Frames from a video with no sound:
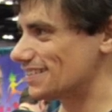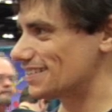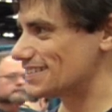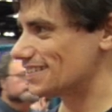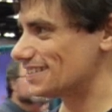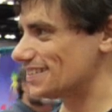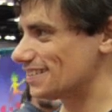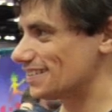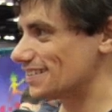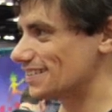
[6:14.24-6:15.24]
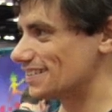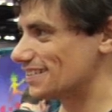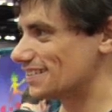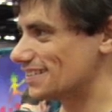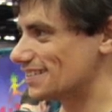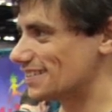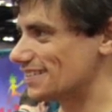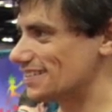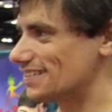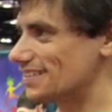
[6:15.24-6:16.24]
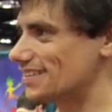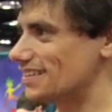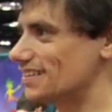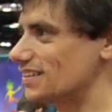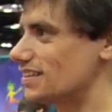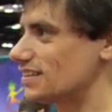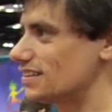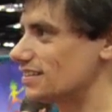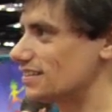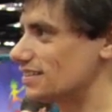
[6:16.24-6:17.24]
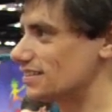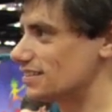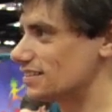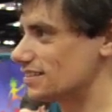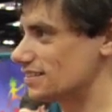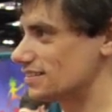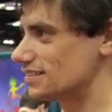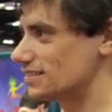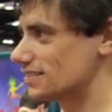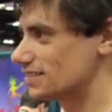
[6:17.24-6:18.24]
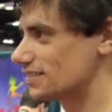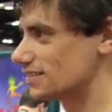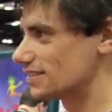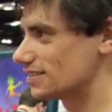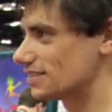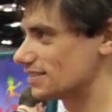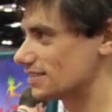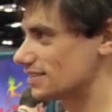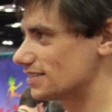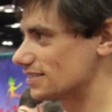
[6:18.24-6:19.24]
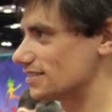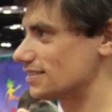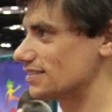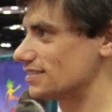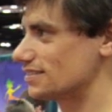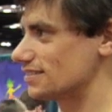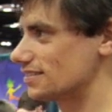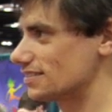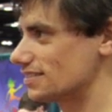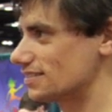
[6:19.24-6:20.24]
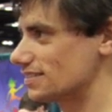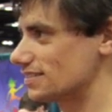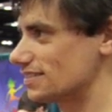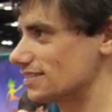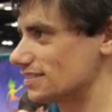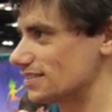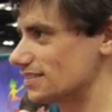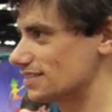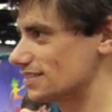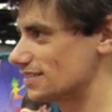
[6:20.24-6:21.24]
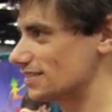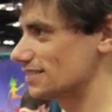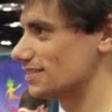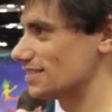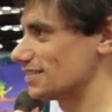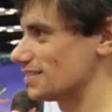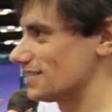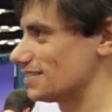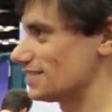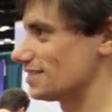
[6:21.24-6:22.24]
(silent)